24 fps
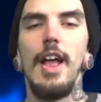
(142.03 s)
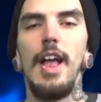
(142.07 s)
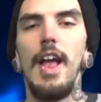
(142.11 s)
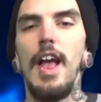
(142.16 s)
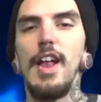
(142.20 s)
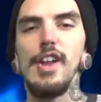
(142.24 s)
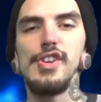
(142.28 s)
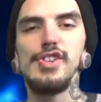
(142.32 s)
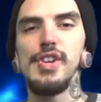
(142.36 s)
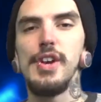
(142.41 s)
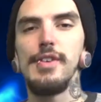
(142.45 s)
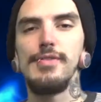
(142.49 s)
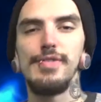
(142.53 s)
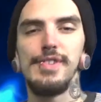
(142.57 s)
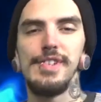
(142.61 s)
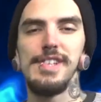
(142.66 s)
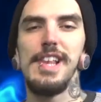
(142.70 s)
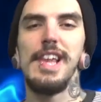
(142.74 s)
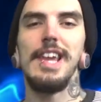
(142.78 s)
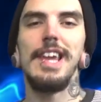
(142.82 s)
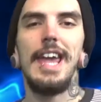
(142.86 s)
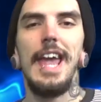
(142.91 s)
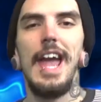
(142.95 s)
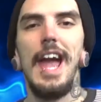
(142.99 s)
And Jefferson's
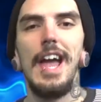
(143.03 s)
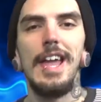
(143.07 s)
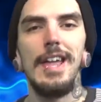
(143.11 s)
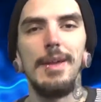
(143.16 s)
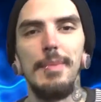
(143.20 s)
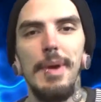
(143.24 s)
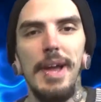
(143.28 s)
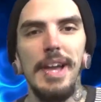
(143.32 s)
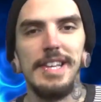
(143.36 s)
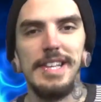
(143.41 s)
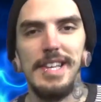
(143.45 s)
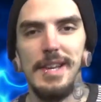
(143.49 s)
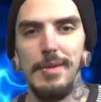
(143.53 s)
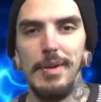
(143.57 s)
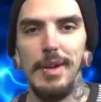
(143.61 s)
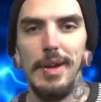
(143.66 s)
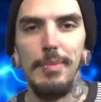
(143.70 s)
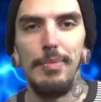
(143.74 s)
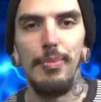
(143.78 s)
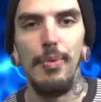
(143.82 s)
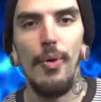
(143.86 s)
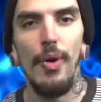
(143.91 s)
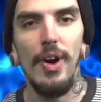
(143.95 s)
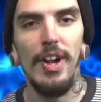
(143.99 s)
like, yeah, you make some good
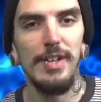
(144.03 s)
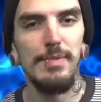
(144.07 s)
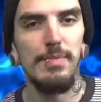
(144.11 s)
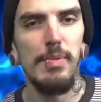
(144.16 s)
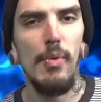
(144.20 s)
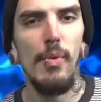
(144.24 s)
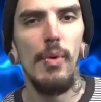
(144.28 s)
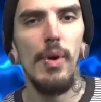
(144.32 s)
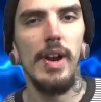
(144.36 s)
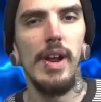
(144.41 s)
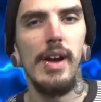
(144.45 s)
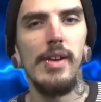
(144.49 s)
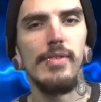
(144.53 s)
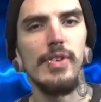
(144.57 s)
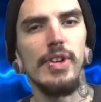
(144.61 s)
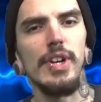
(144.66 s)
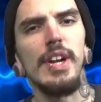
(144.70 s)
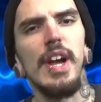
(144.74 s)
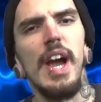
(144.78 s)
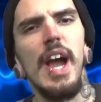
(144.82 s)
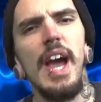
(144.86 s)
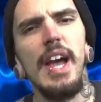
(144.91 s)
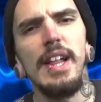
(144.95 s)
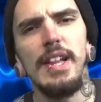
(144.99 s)
points, but whatever.
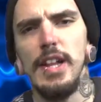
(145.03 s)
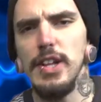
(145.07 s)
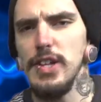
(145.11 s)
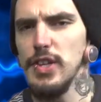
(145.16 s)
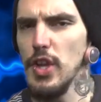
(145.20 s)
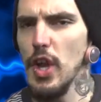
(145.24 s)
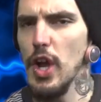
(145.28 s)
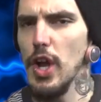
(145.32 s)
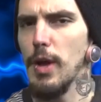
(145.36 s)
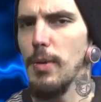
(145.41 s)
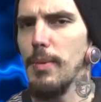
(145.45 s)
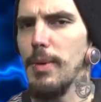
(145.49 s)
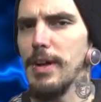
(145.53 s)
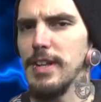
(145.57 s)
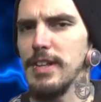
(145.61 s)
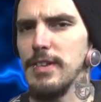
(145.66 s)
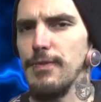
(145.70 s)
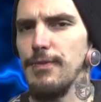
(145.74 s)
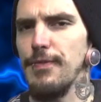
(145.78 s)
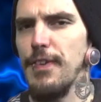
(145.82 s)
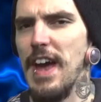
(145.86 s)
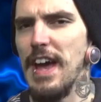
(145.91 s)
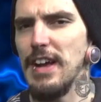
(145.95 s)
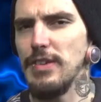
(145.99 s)
Hey, let's talk about some
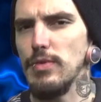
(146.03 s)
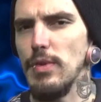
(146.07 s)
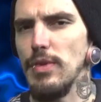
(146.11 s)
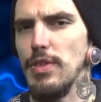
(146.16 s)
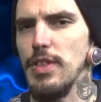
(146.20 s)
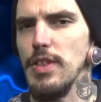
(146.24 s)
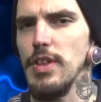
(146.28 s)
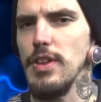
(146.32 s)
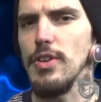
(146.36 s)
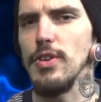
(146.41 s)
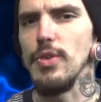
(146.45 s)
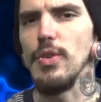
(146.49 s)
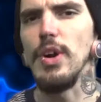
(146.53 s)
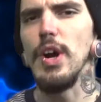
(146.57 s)
facts with you.